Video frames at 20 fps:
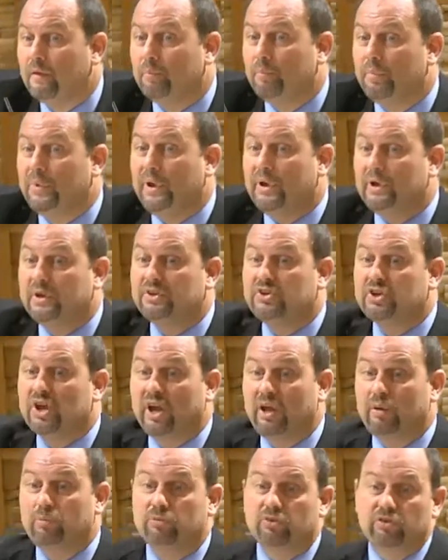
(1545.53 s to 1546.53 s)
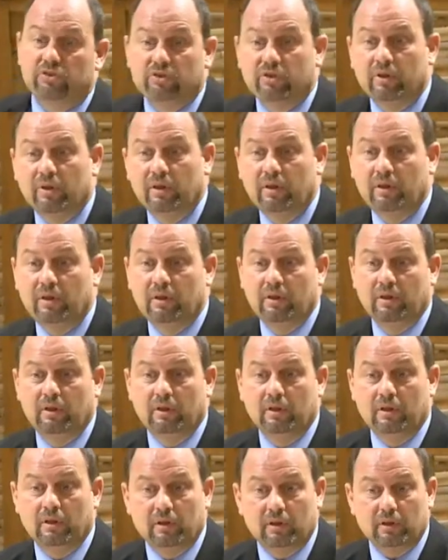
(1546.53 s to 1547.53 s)
Peter, James,
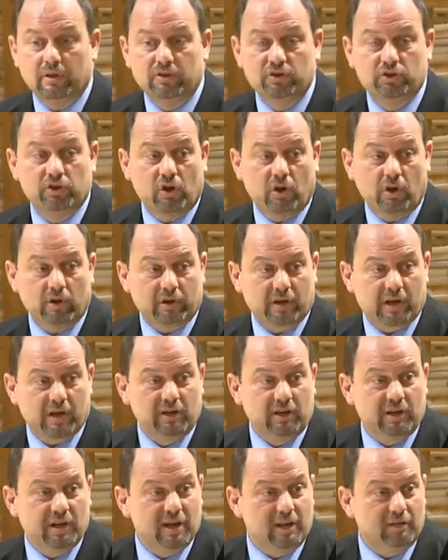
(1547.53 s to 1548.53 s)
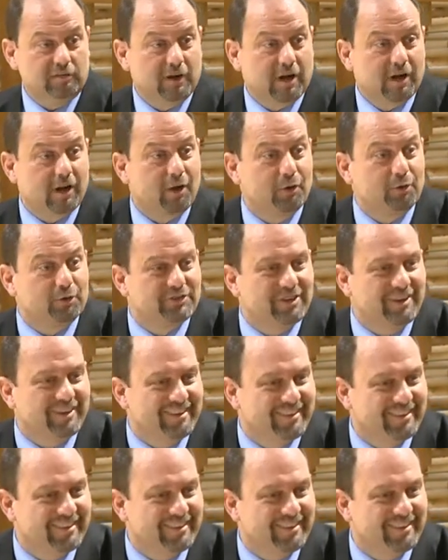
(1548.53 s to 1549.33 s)
and John. Can you get even closer?